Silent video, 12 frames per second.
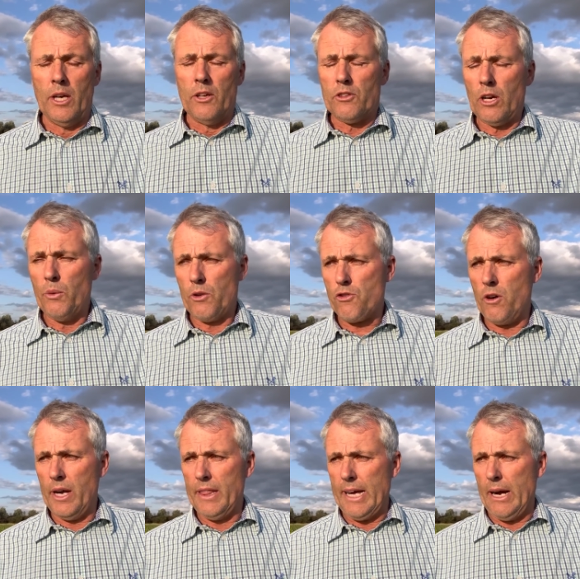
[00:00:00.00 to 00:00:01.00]
So we're
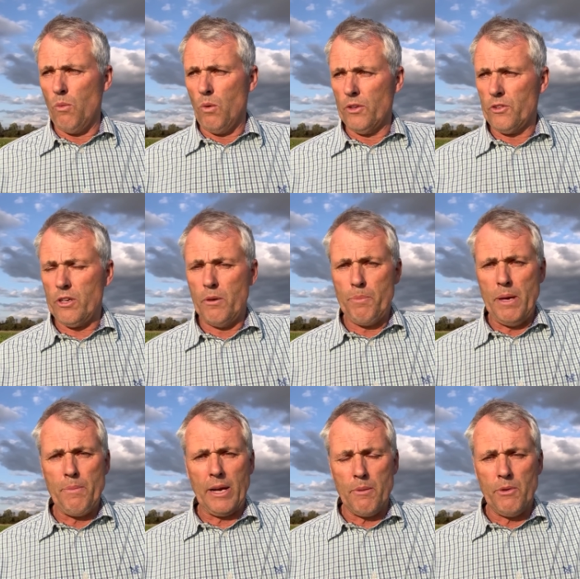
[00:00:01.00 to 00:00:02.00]
trying that one. So a
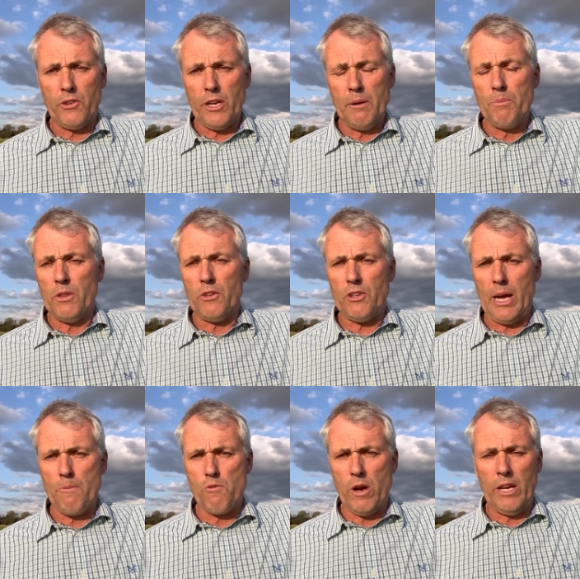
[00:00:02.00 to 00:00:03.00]
bit bigger machine, but the
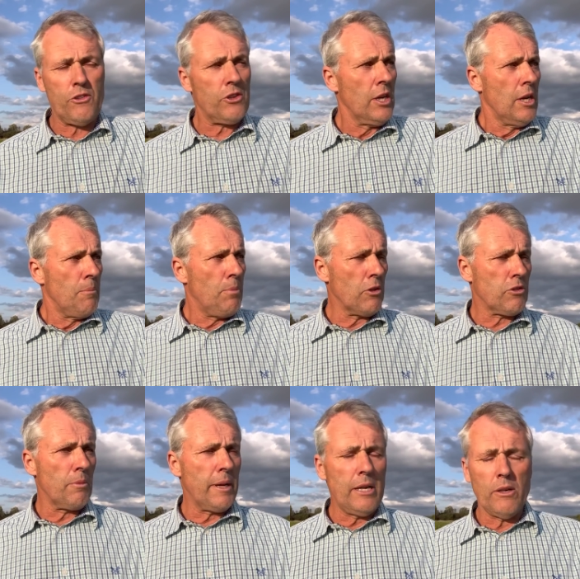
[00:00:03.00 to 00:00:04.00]
same reach, possibly.